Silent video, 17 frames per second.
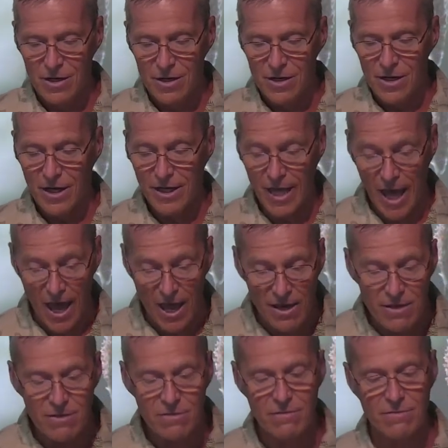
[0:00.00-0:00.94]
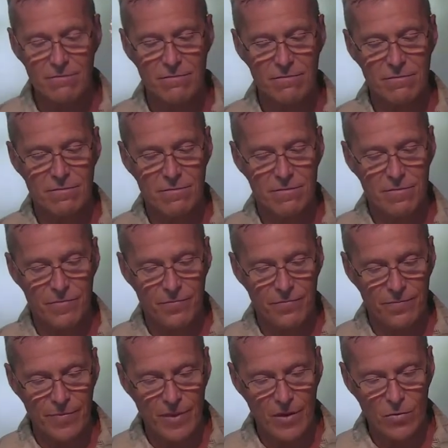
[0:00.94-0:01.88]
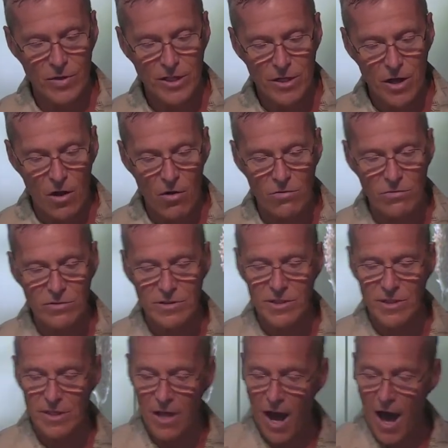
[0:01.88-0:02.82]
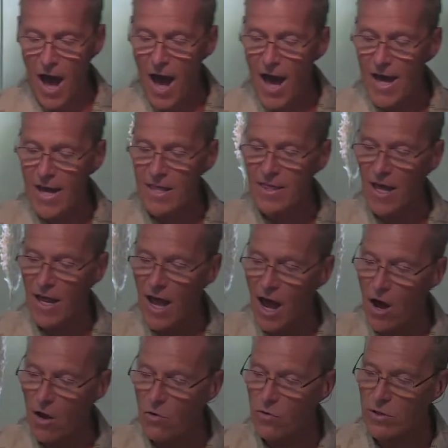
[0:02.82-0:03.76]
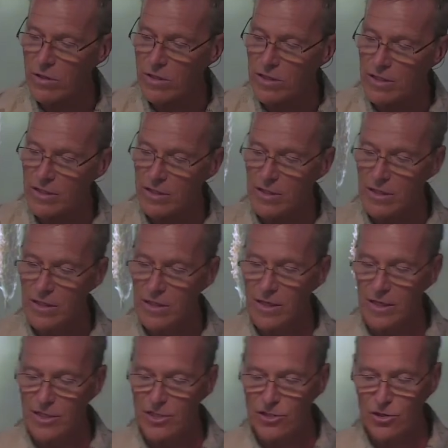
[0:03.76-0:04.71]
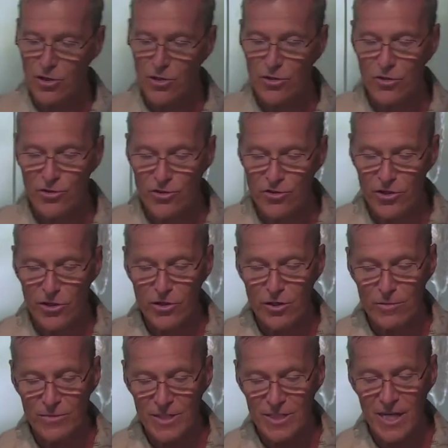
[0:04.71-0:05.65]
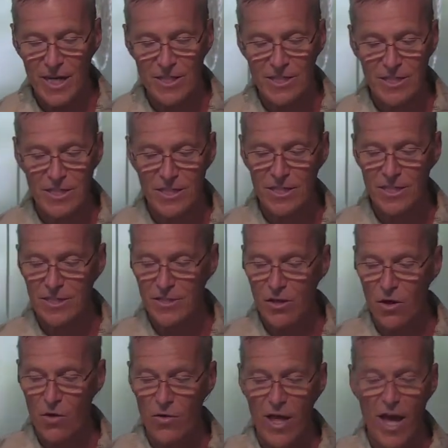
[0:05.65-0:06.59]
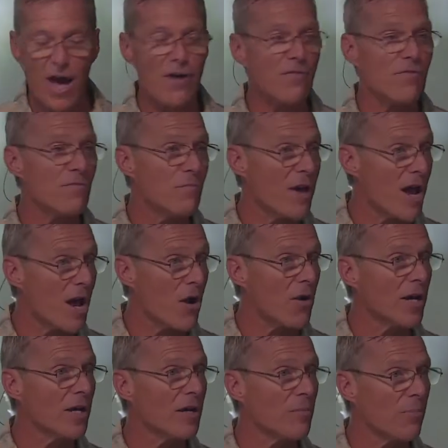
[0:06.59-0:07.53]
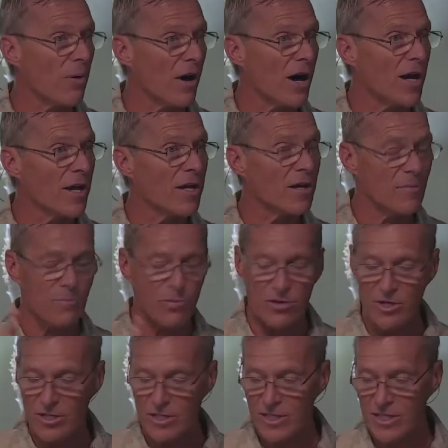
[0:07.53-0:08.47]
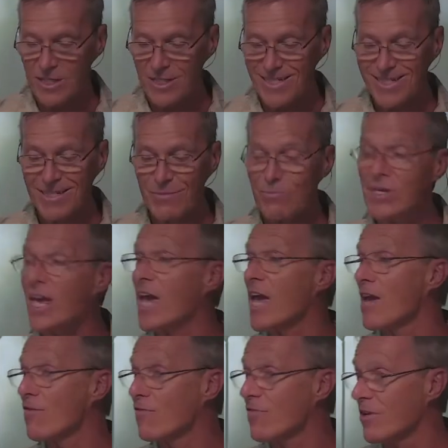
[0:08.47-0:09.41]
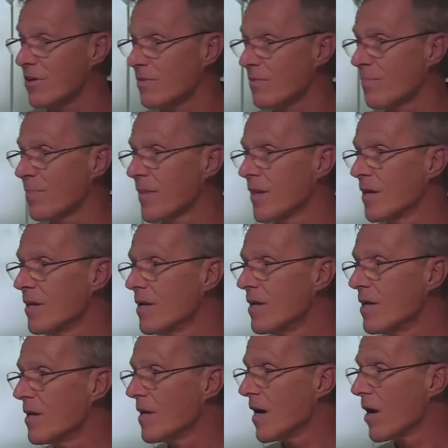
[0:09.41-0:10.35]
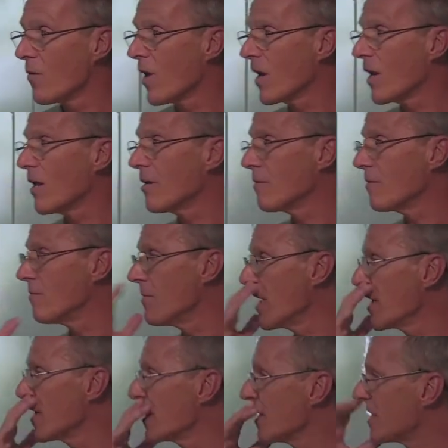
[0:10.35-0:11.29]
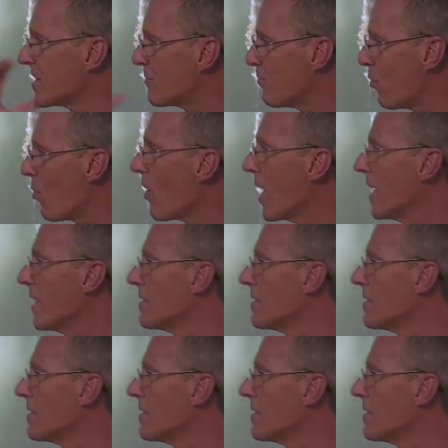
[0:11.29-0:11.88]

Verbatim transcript: Again, we don't deny that outward external circumstances don't have bearing upon a person's behavior. I want to make this point